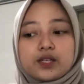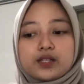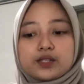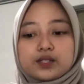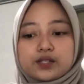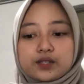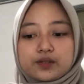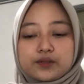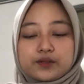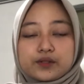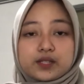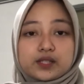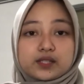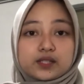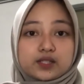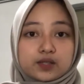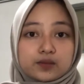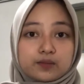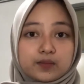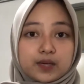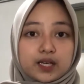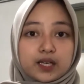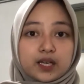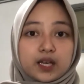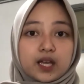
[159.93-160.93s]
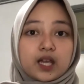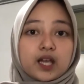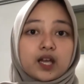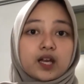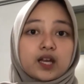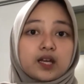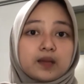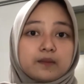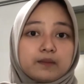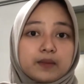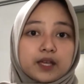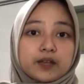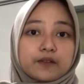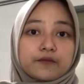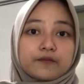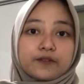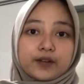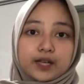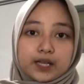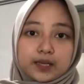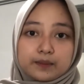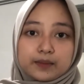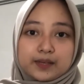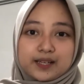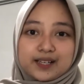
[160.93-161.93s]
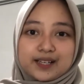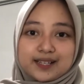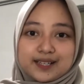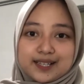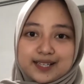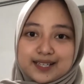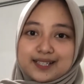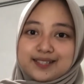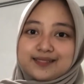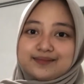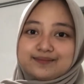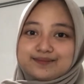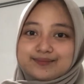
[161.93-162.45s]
to determine economic viability.